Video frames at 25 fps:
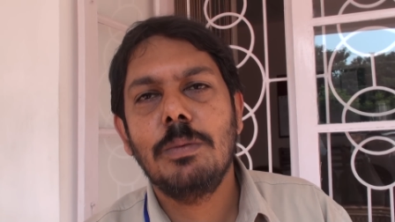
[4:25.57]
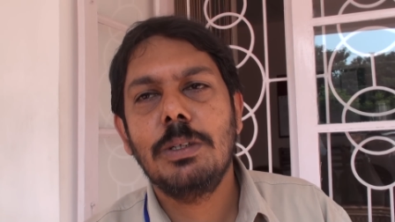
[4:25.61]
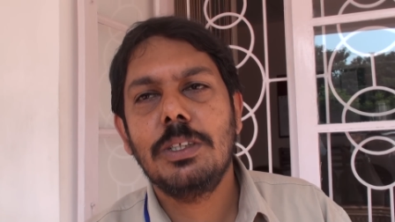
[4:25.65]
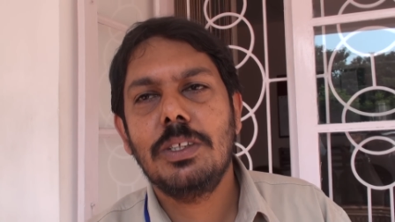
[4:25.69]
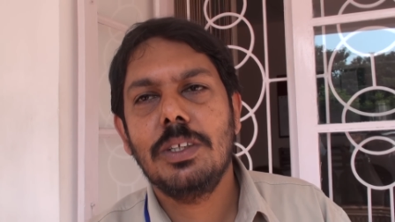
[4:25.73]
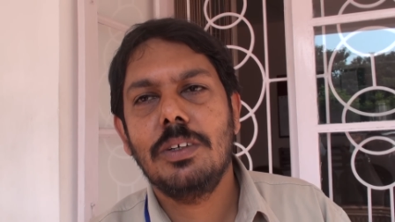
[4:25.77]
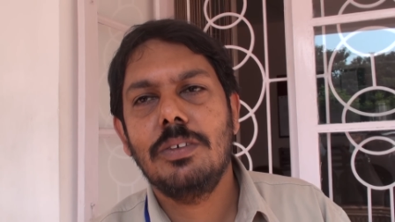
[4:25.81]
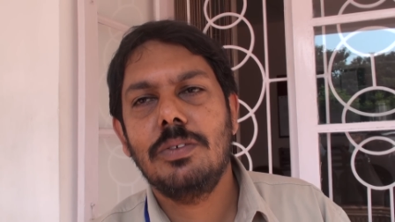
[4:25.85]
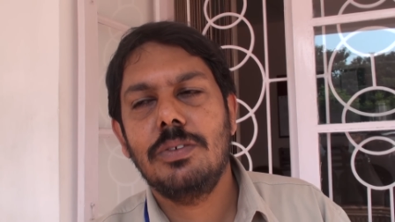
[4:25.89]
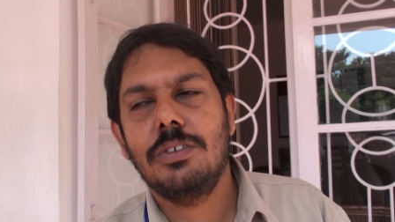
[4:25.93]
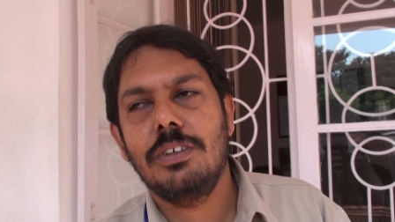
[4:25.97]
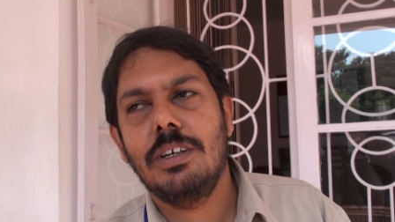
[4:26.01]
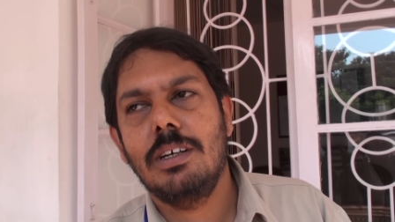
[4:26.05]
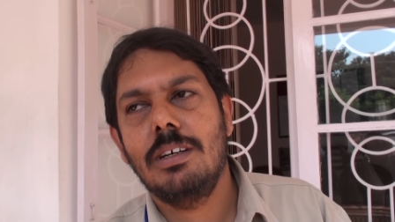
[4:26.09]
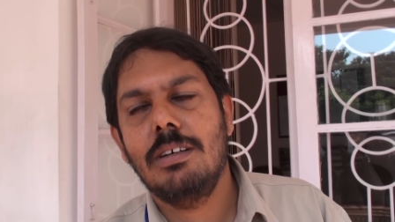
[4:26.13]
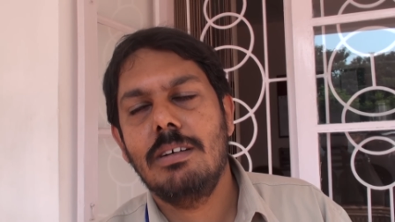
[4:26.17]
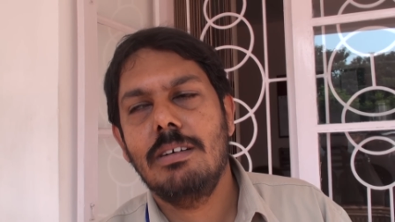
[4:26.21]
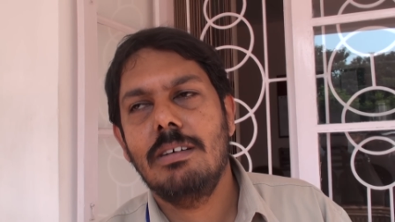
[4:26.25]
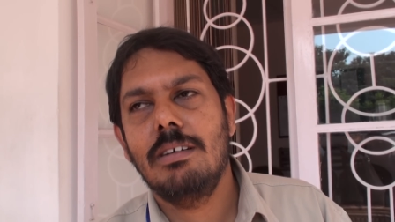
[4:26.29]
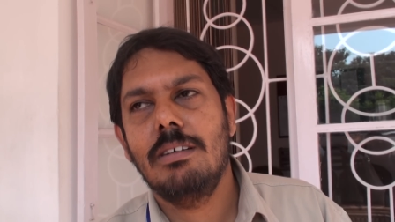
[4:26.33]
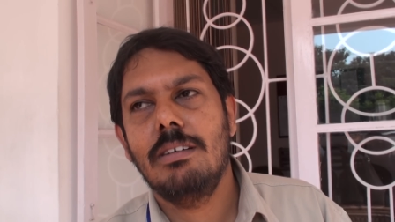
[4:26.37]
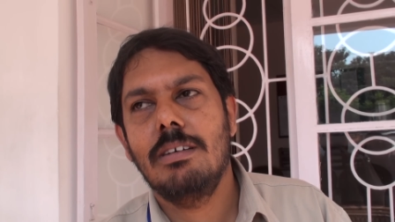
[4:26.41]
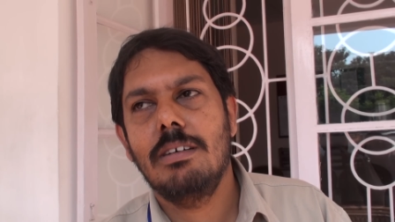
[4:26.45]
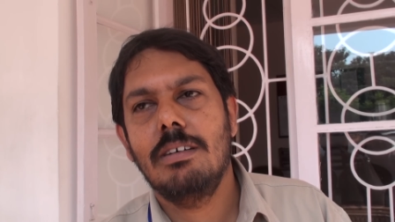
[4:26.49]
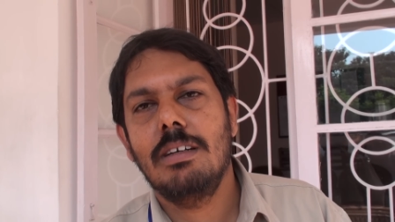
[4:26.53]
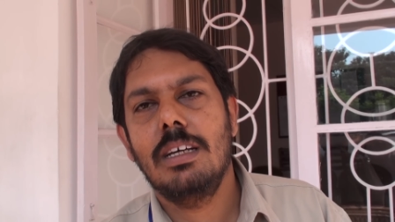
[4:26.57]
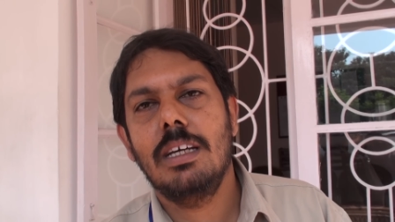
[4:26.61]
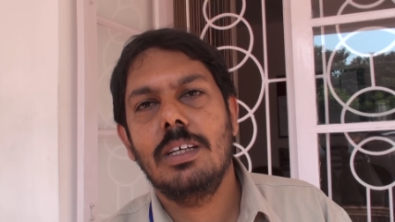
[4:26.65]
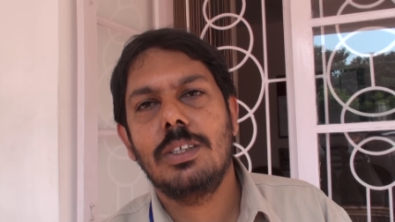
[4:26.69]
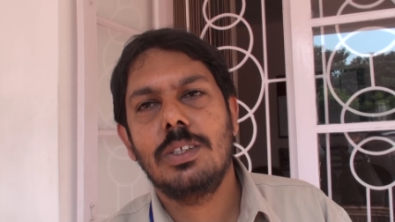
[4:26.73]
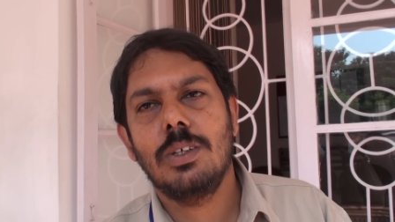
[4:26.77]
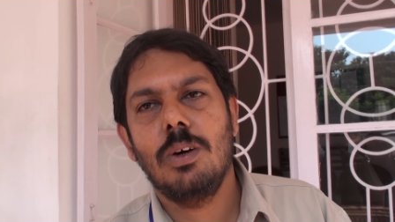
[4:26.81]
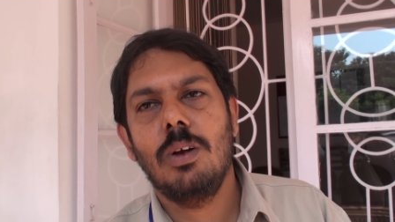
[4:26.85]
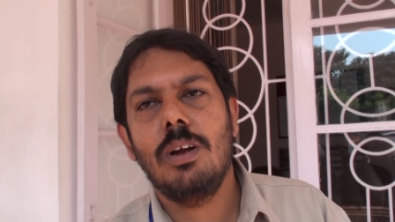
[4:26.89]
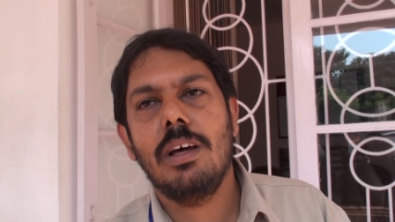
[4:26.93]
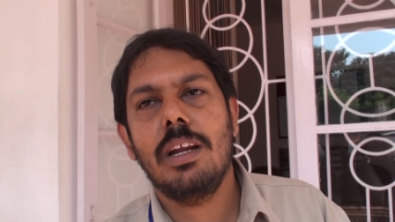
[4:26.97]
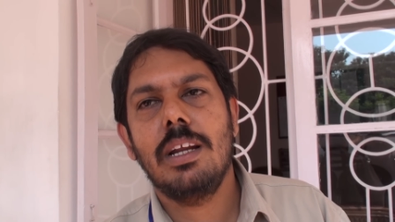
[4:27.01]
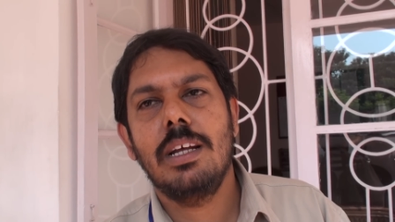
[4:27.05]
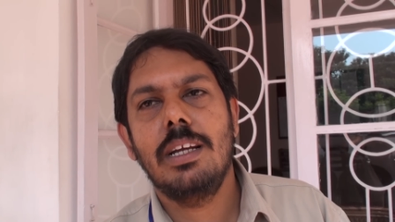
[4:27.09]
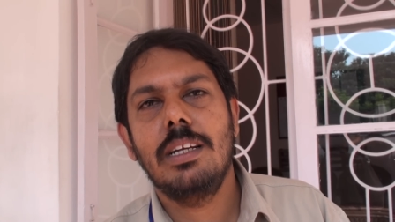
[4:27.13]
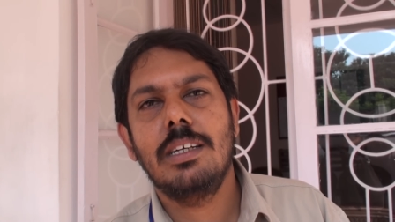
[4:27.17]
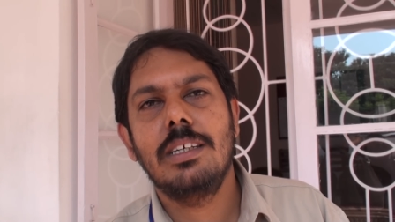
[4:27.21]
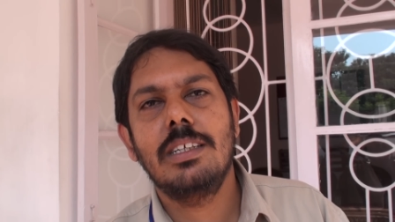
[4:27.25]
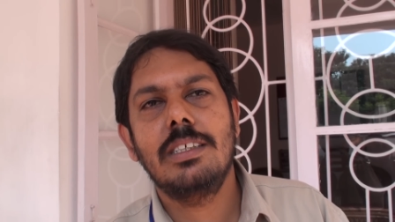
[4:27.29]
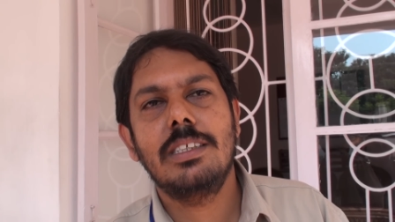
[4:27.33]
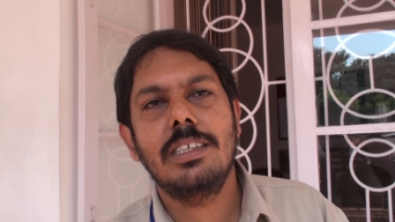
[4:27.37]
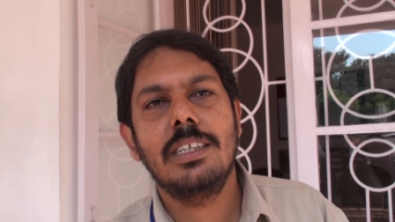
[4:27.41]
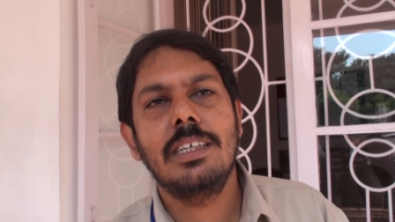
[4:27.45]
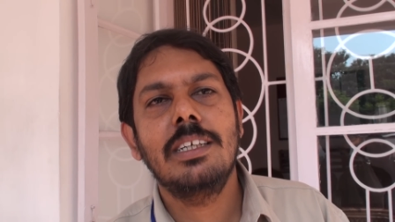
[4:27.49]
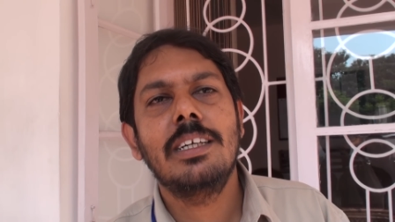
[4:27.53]
much of uh, solar
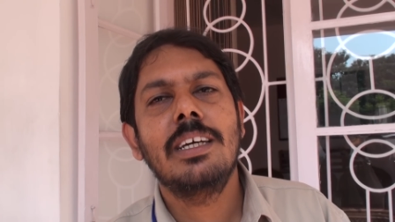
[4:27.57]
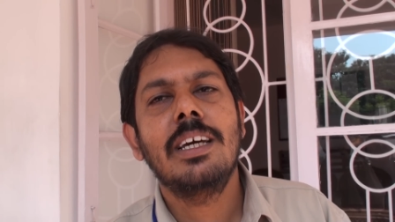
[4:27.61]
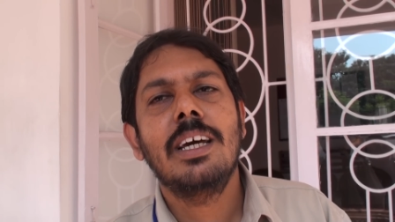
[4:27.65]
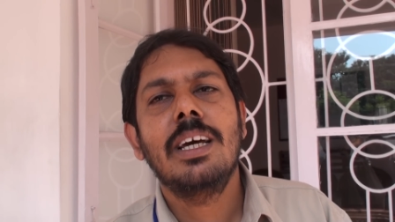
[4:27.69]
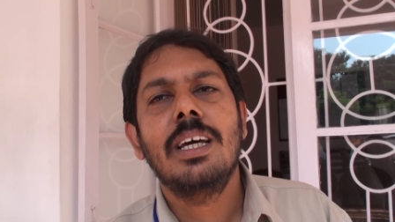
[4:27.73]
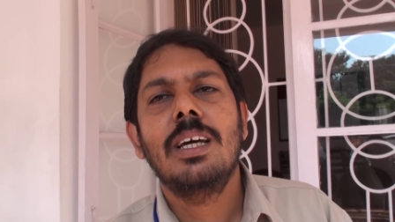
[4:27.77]
energy